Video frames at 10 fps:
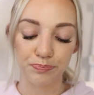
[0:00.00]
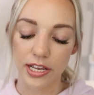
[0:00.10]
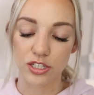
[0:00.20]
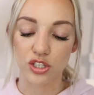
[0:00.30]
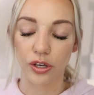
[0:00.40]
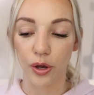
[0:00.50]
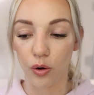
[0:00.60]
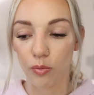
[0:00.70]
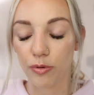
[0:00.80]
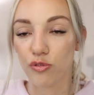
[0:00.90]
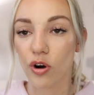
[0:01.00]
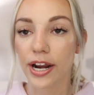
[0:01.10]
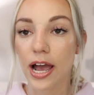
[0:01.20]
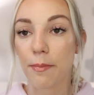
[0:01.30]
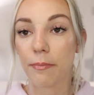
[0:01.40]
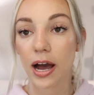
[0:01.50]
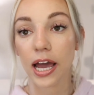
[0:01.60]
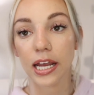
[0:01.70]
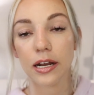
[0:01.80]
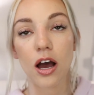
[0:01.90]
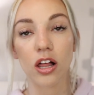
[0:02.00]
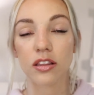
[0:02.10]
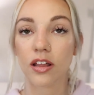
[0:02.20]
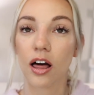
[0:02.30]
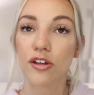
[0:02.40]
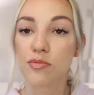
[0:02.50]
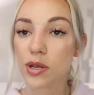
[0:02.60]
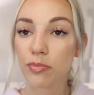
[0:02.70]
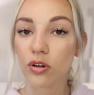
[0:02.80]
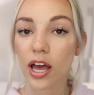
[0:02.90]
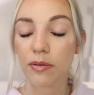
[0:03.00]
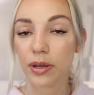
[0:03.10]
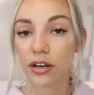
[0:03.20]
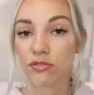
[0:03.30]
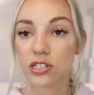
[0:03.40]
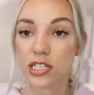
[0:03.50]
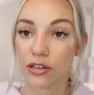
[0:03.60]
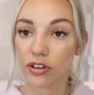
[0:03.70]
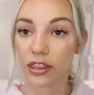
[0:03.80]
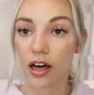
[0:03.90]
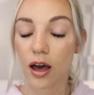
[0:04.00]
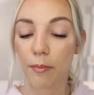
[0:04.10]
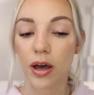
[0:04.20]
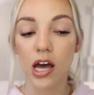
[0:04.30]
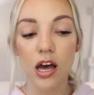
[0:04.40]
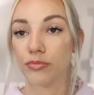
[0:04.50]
And so, before I got mine, other people had been receiving them.